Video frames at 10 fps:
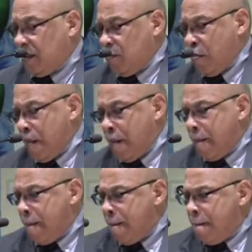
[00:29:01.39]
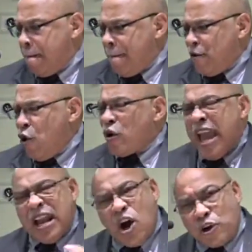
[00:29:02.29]
righteousness. You
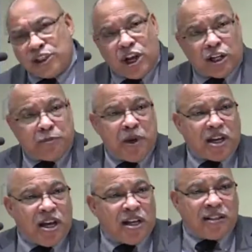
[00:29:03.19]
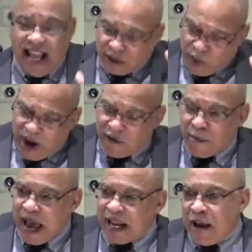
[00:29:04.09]
can't go to church because that's where
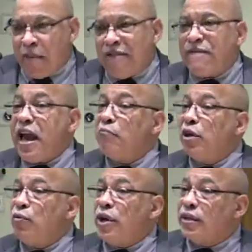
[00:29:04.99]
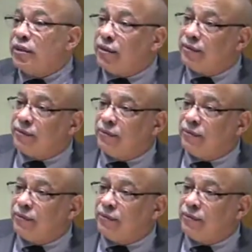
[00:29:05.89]
everybody in my family went. No.